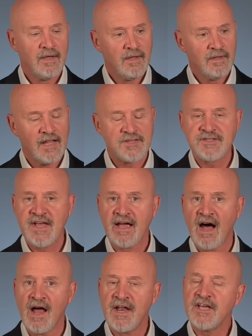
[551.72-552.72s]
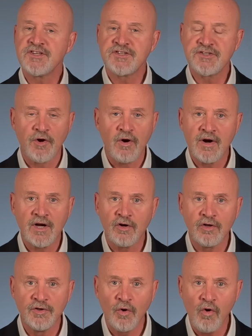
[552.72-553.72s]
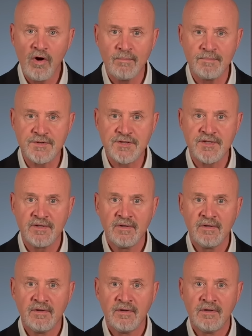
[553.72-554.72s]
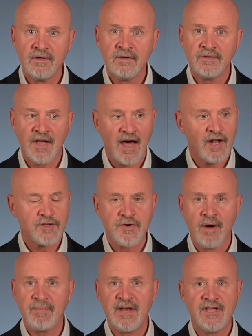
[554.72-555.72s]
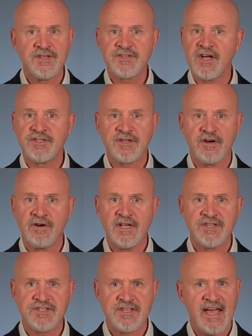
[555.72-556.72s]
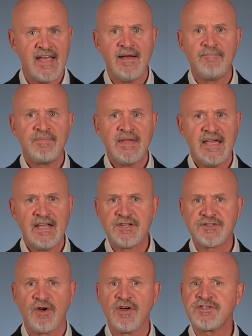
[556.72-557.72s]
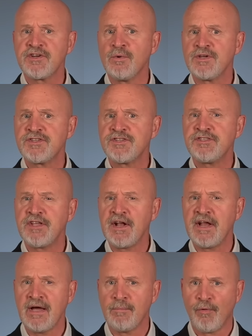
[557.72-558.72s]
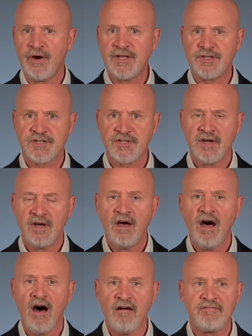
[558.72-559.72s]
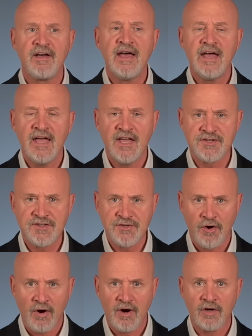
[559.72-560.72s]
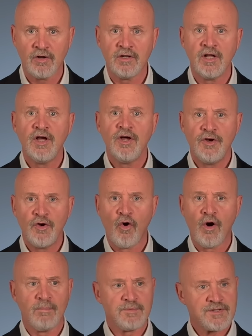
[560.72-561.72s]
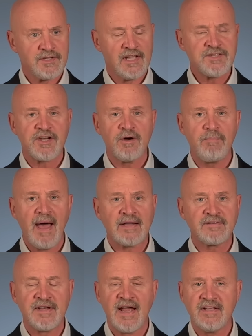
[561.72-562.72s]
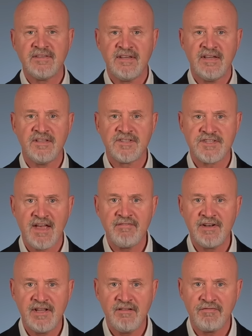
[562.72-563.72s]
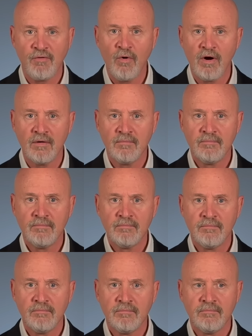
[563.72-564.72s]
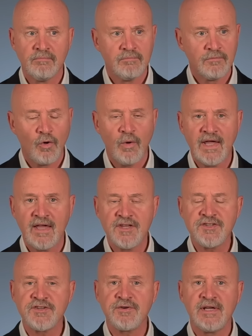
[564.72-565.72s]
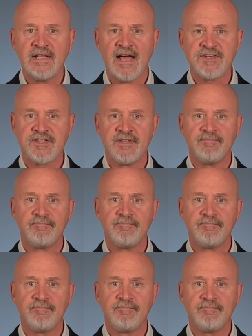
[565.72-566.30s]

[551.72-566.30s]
Let's take on historical norms Donald Trump and his attorneys say it is also a stunning breach of historical norms. Let's go back to 1974. Quick history lesson.